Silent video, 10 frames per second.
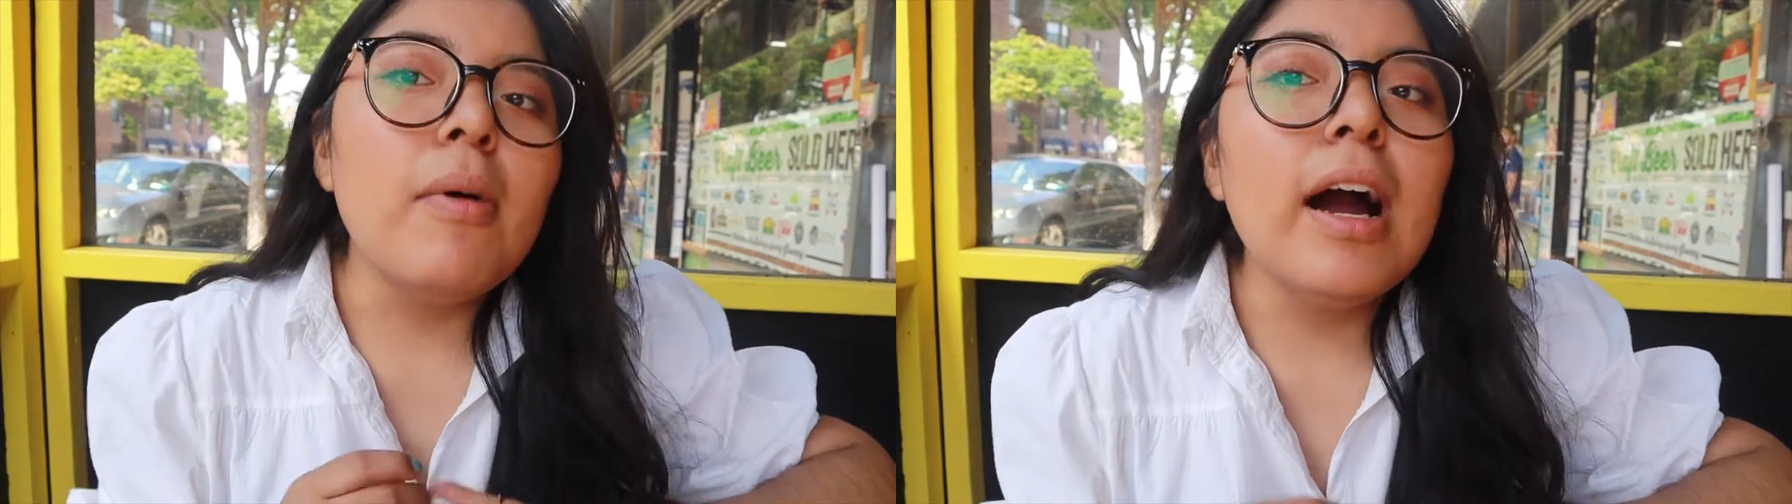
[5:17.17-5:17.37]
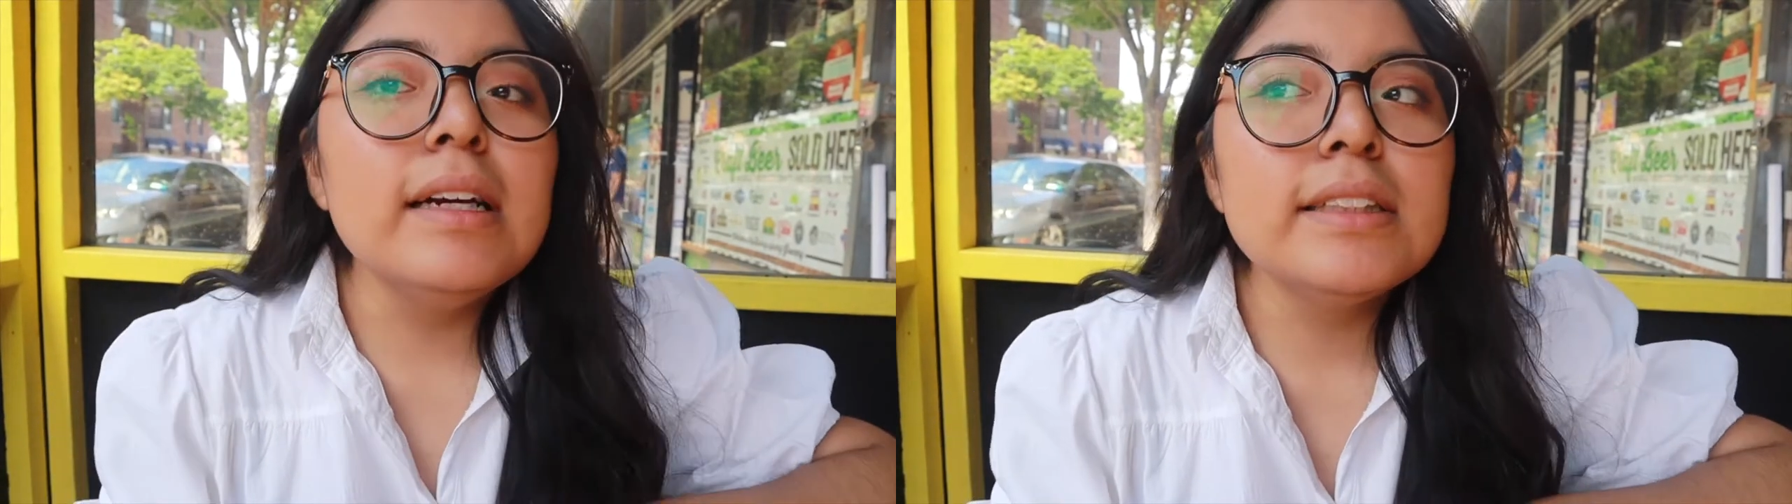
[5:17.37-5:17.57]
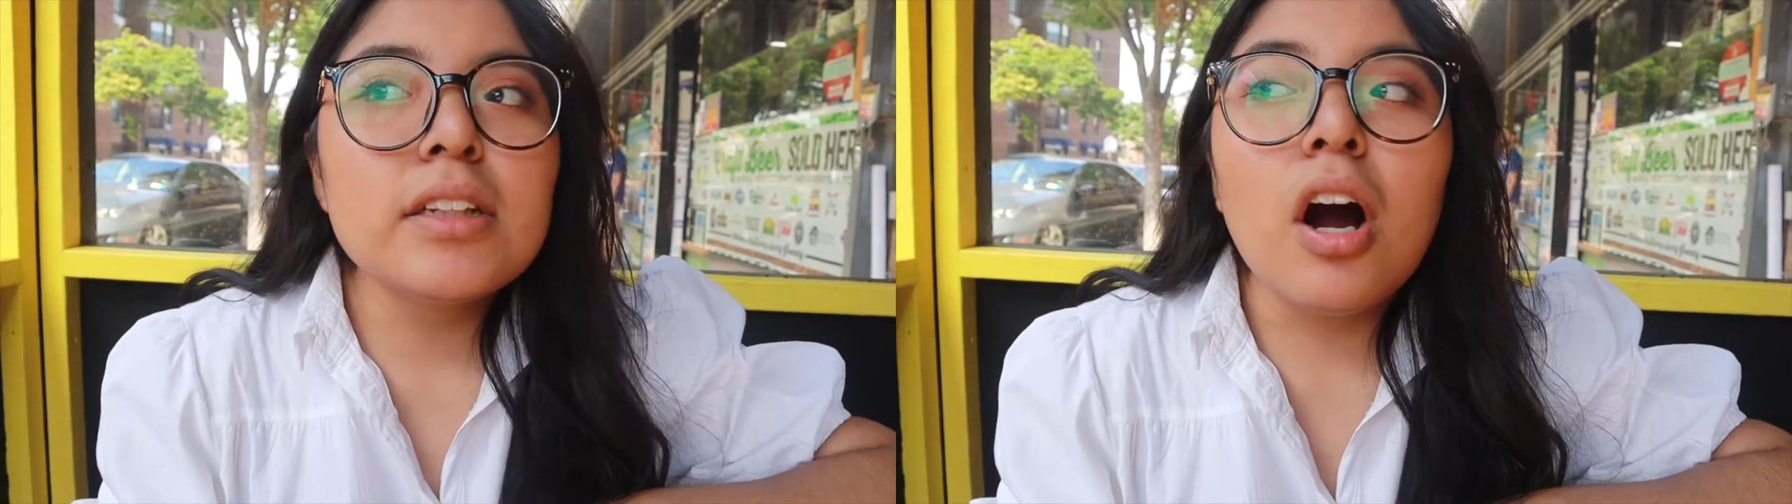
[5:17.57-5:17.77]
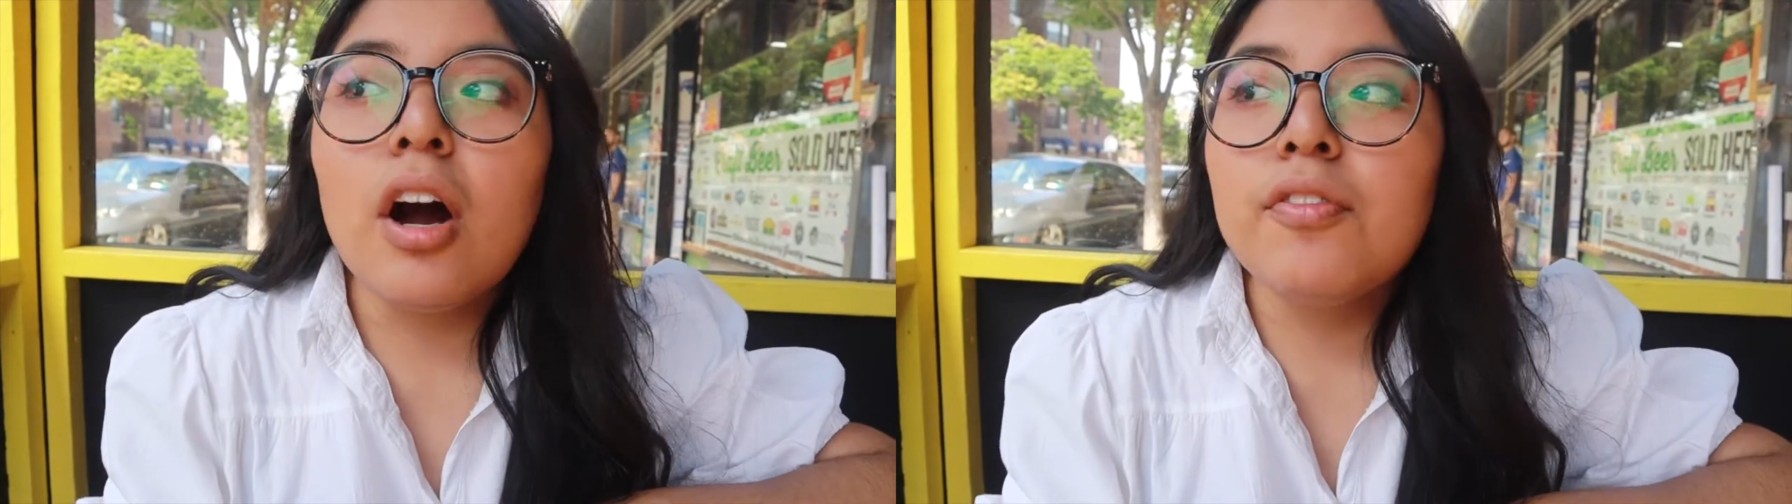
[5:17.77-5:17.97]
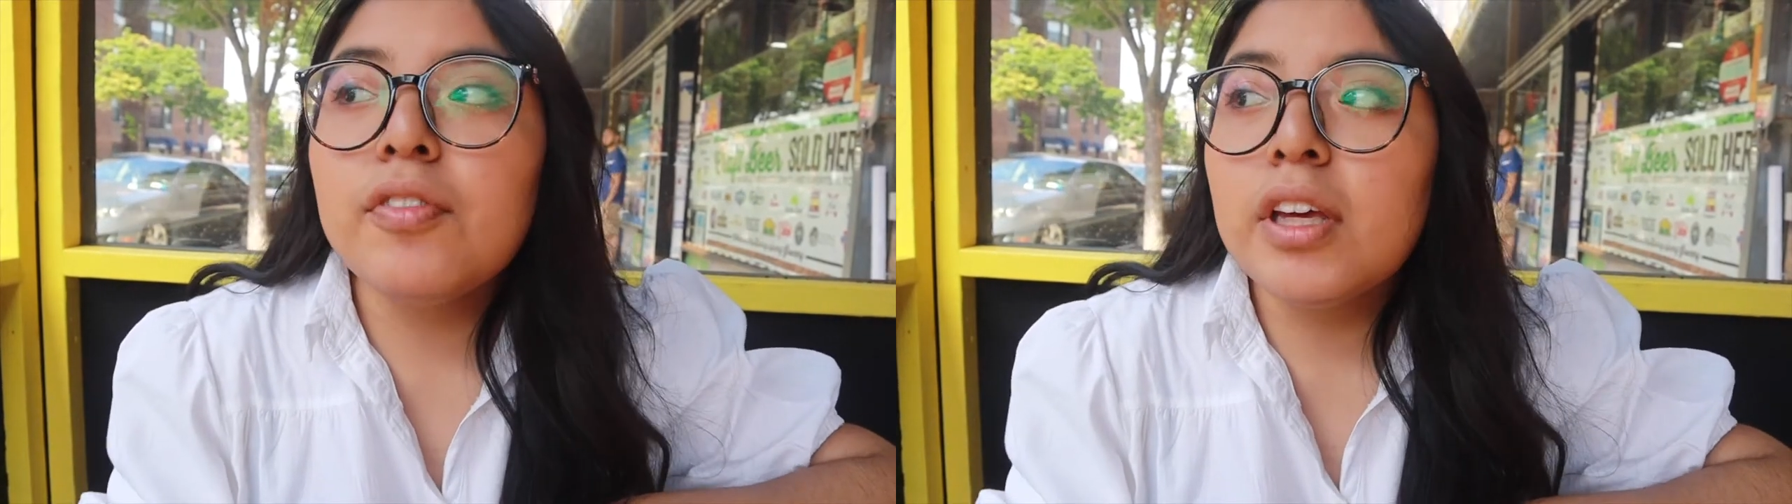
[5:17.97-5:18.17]
iced
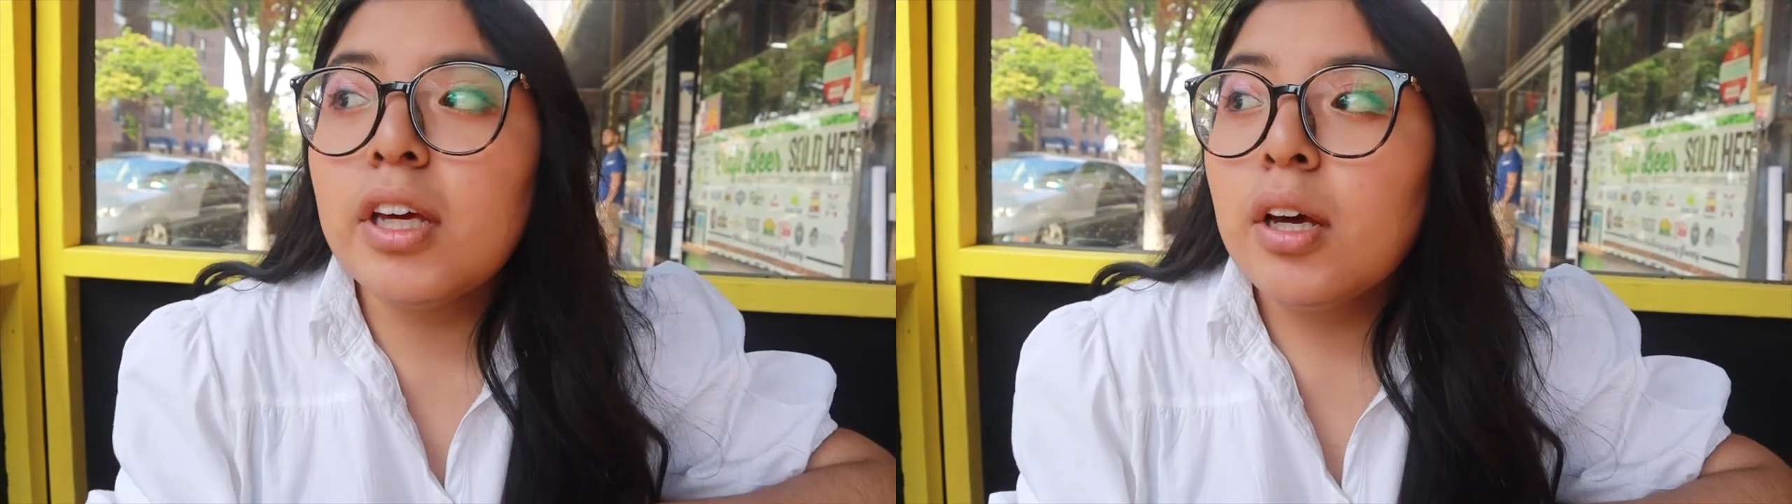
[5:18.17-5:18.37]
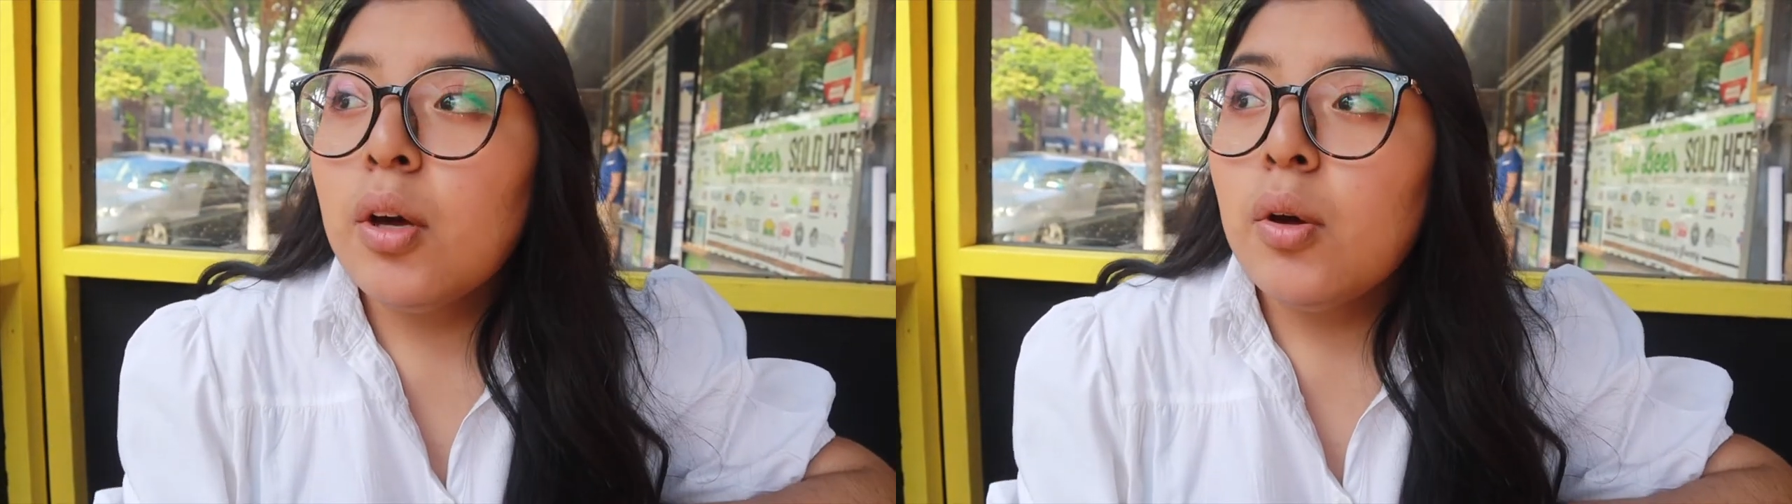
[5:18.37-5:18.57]
coffee